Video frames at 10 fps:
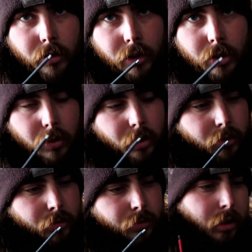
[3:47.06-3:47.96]
this
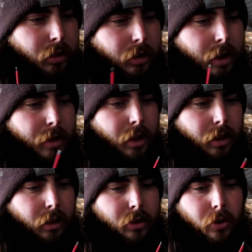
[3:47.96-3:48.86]
one, and
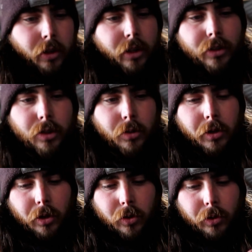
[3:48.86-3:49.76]
then so these 2 are
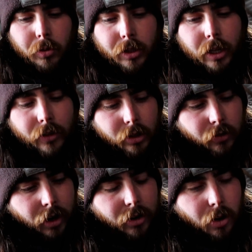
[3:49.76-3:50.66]
the only ones I have to
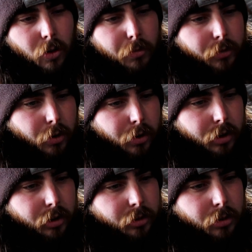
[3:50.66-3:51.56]
find a home
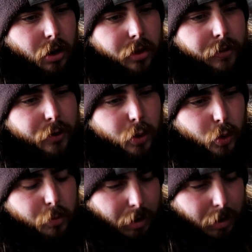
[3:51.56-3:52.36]
for on the fuse